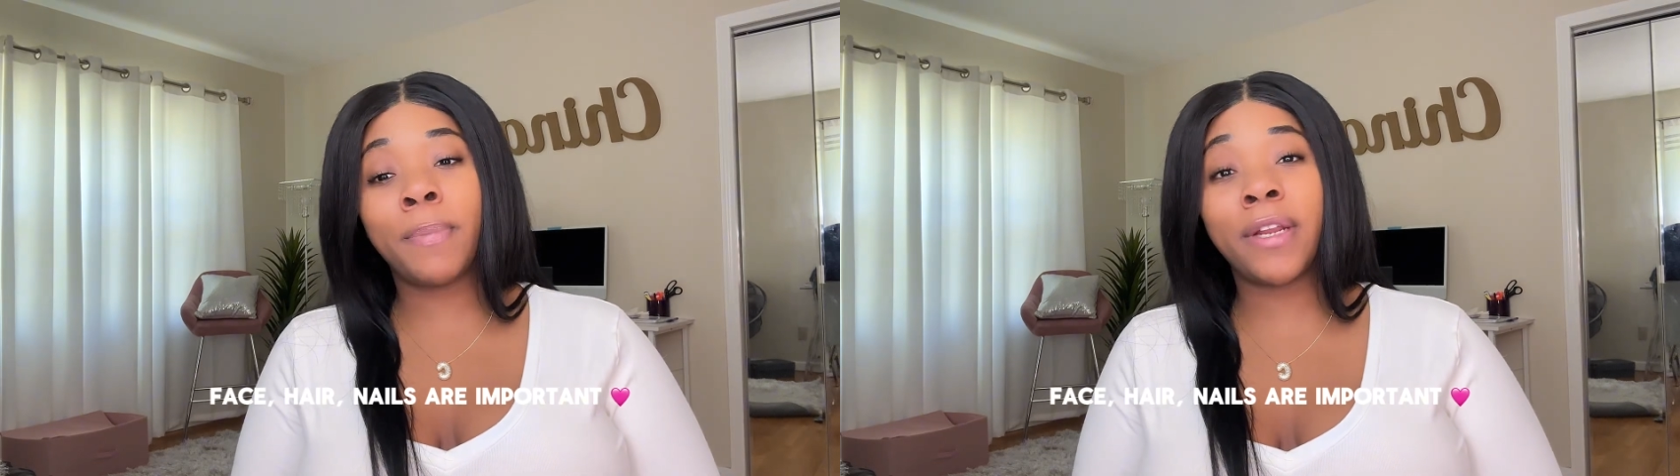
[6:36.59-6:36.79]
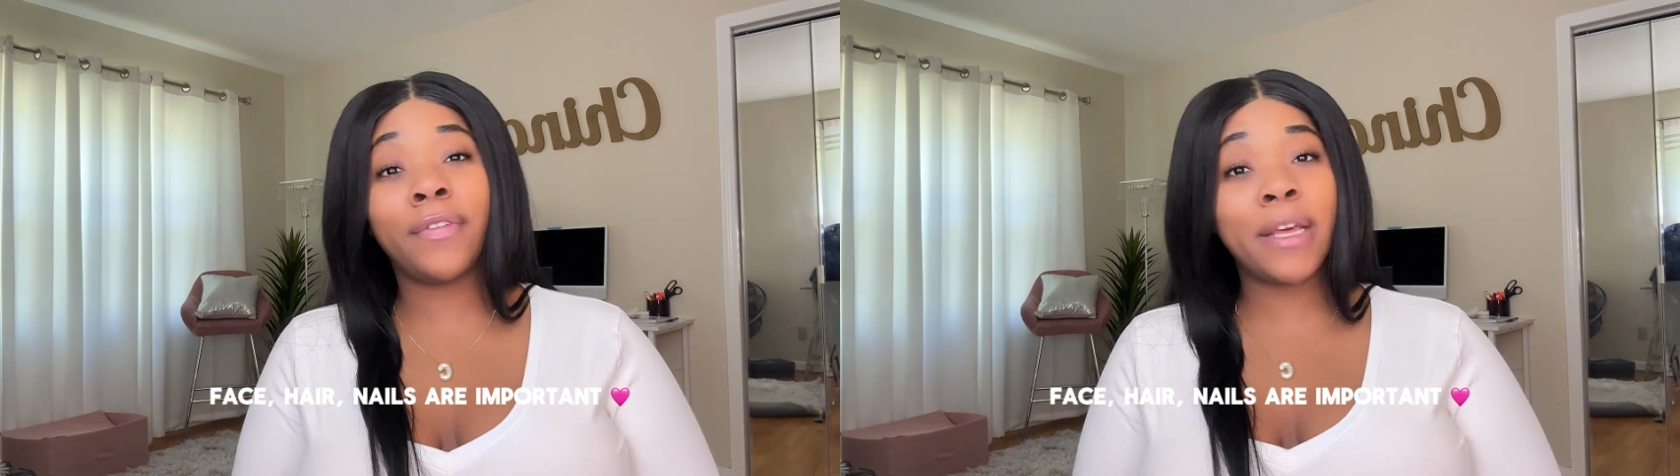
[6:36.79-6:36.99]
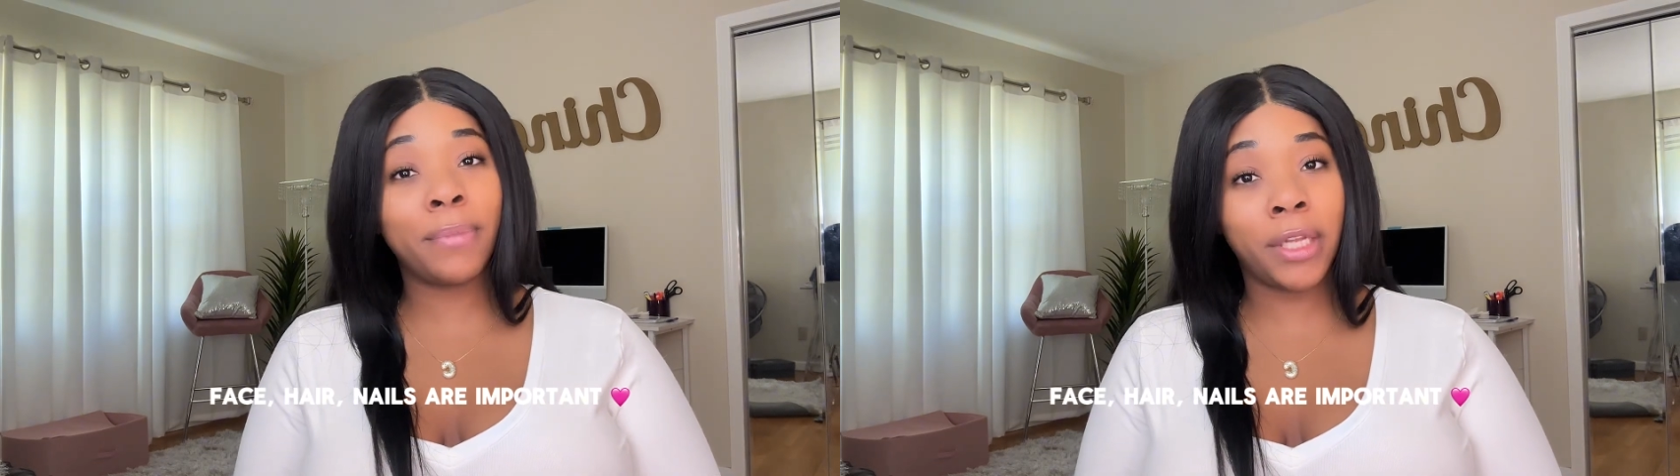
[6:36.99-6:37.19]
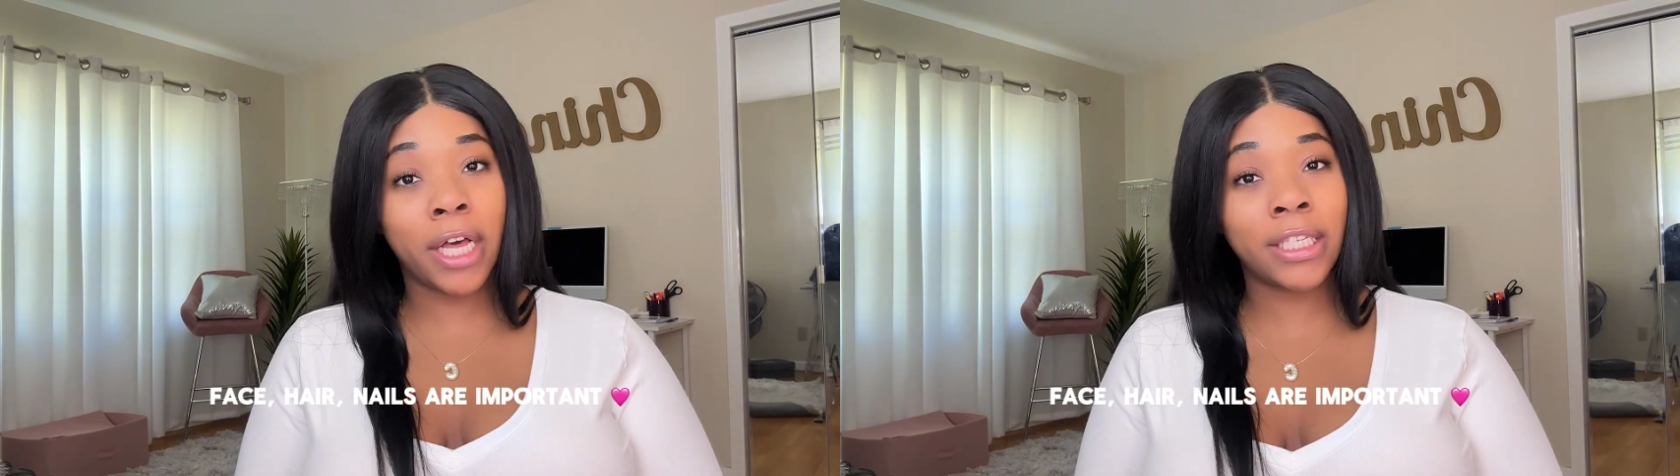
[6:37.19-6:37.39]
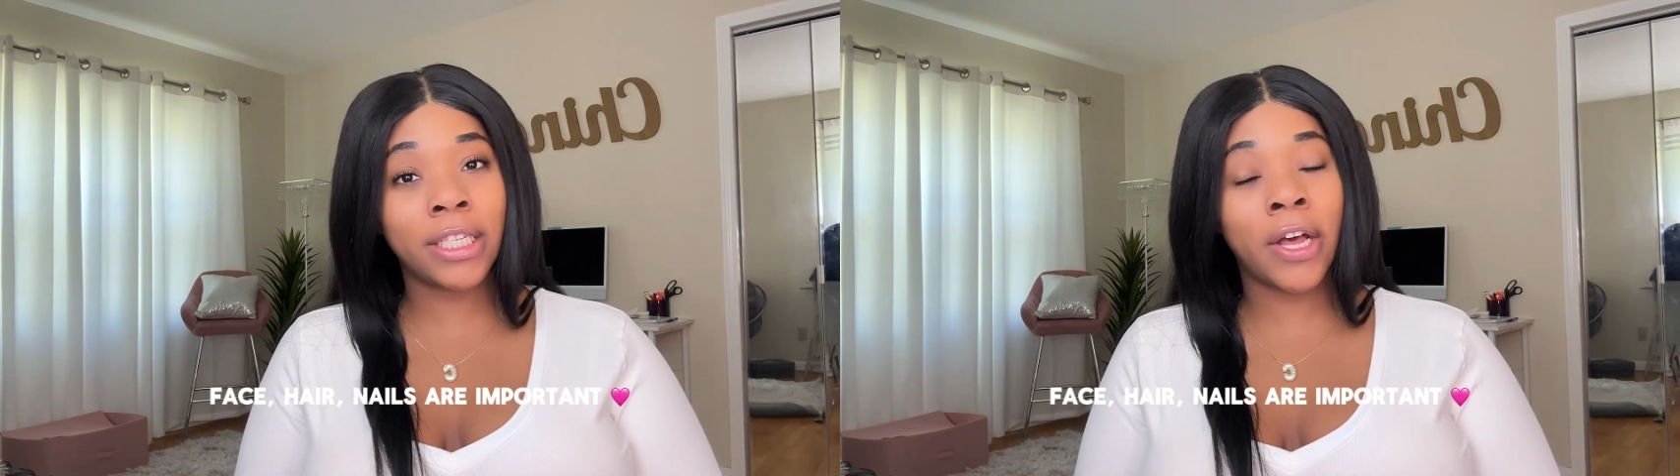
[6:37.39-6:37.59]
bit of lip
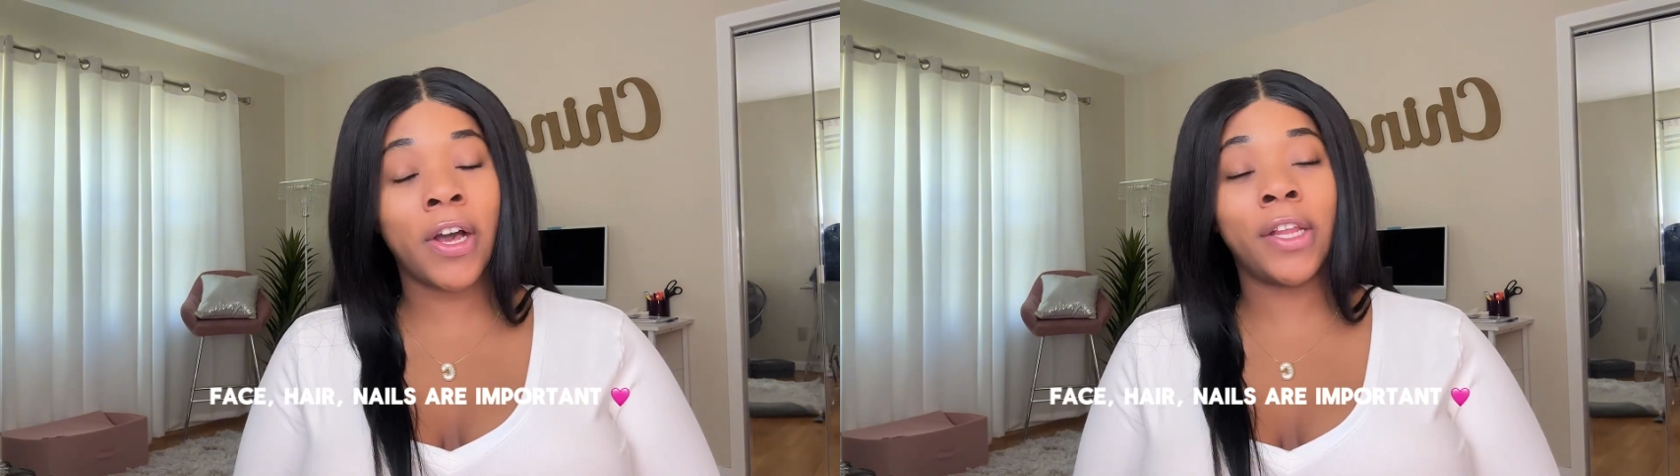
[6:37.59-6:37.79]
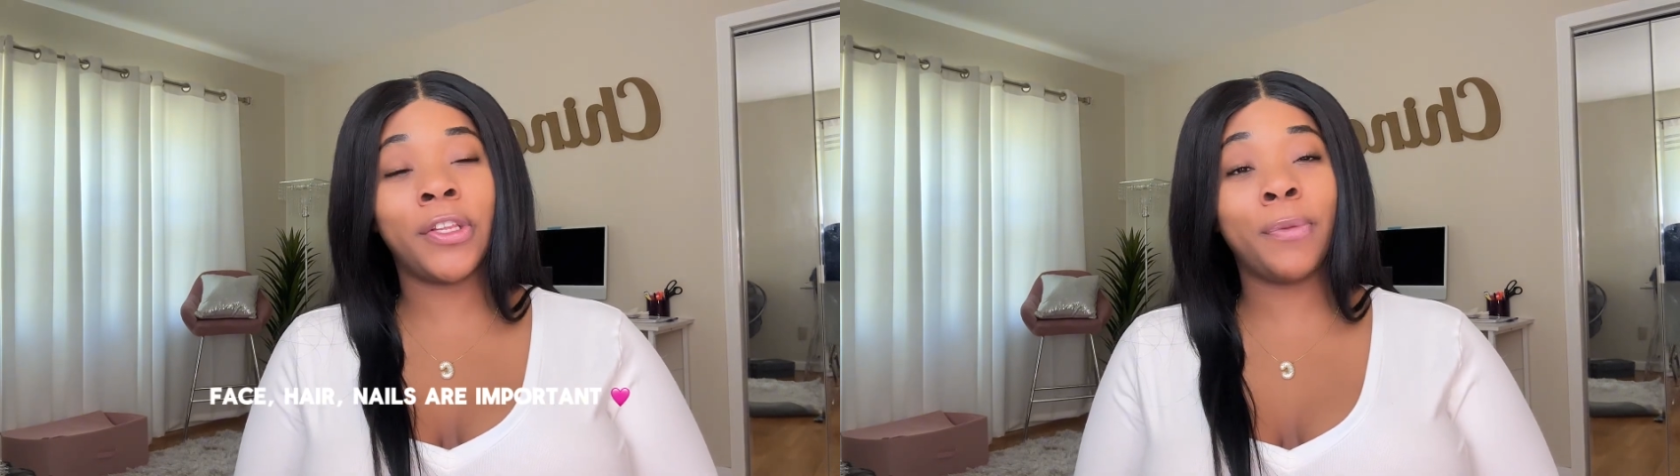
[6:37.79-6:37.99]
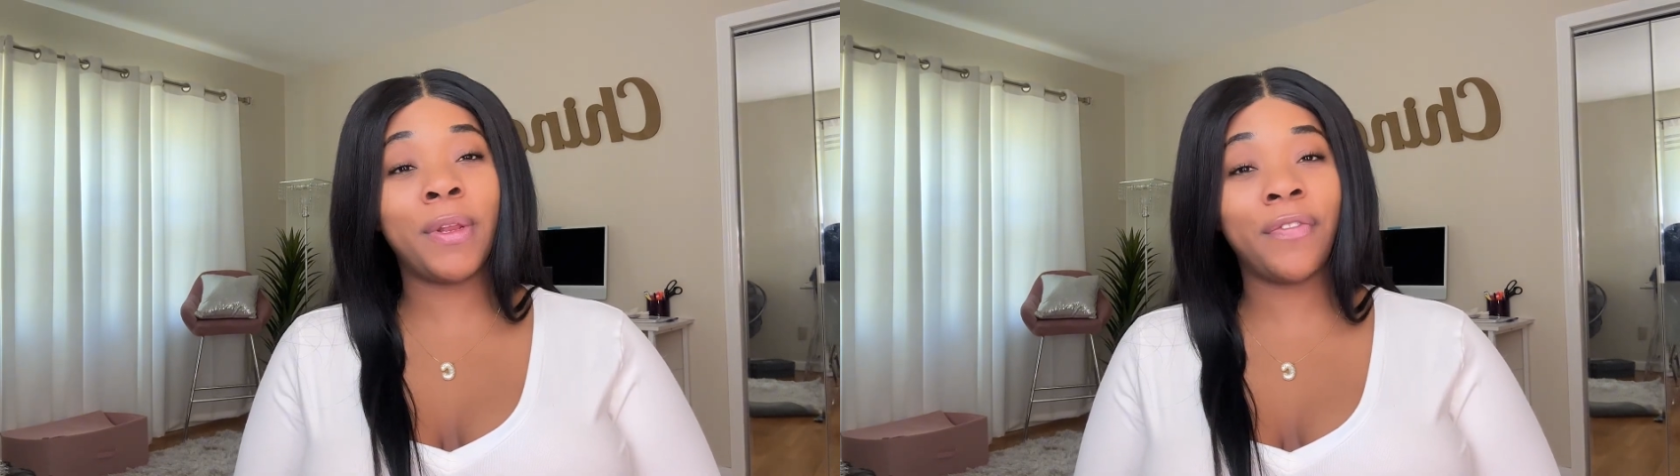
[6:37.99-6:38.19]
gloss on, a little bit of